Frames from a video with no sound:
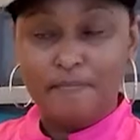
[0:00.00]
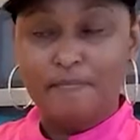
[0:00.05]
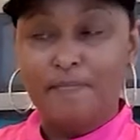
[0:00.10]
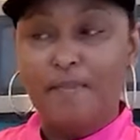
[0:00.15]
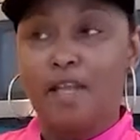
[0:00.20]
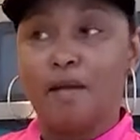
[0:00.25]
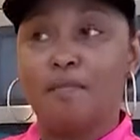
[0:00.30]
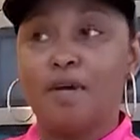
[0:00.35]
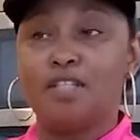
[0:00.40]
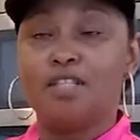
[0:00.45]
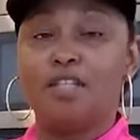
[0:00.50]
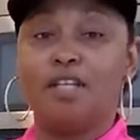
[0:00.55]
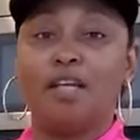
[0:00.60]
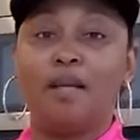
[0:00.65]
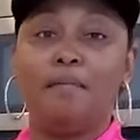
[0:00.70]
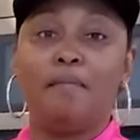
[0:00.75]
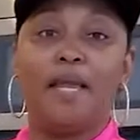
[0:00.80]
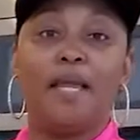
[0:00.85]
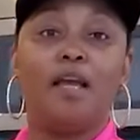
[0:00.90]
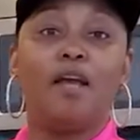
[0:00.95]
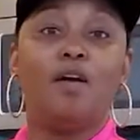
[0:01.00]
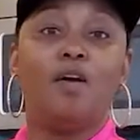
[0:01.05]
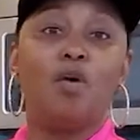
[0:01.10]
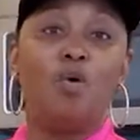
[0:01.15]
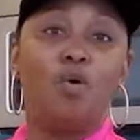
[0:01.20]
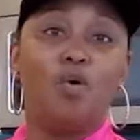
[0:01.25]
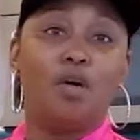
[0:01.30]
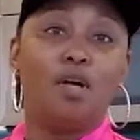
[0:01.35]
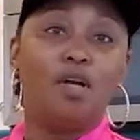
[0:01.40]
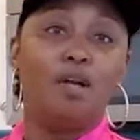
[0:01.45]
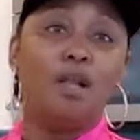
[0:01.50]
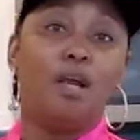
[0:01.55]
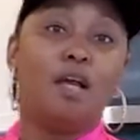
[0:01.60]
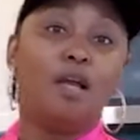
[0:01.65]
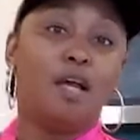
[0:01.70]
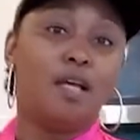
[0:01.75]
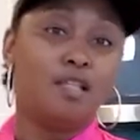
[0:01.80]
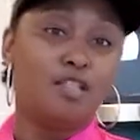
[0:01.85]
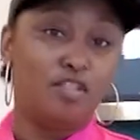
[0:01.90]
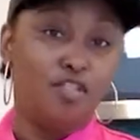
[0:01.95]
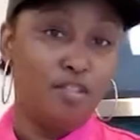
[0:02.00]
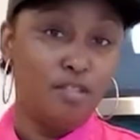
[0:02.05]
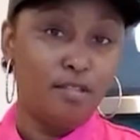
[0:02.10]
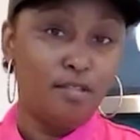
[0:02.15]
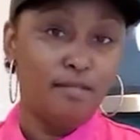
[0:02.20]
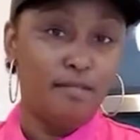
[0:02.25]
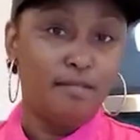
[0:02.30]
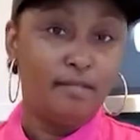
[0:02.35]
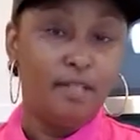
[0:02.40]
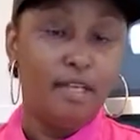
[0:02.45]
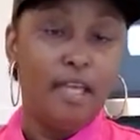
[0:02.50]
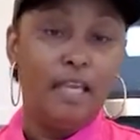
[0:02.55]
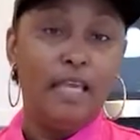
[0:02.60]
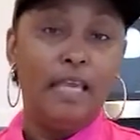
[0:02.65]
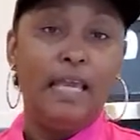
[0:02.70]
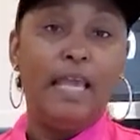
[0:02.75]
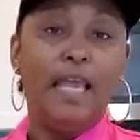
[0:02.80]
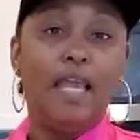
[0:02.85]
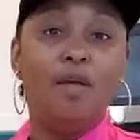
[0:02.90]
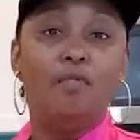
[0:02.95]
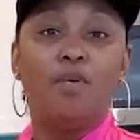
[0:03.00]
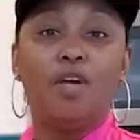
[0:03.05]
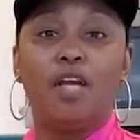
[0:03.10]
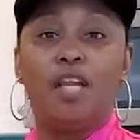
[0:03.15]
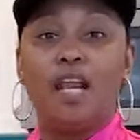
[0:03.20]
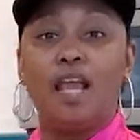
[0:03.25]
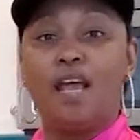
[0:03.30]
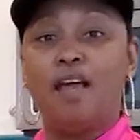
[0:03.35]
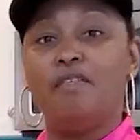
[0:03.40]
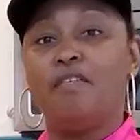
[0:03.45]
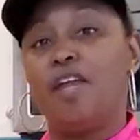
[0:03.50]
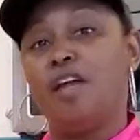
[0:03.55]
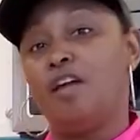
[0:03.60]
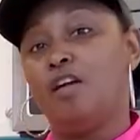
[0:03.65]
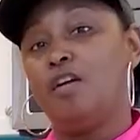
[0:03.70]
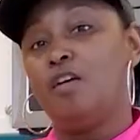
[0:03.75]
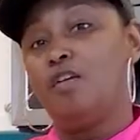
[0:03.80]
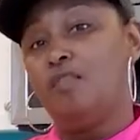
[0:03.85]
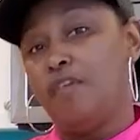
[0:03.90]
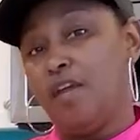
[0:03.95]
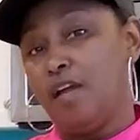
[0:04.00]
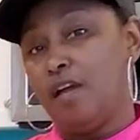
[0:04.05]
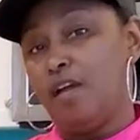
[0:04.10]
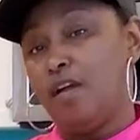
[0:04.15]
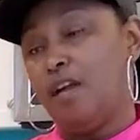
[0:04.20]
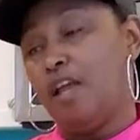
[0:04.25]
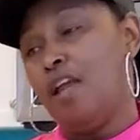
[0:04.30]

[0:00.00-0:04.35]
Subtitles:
I'm also going to make a corn custard, and we're going to have haricots verts.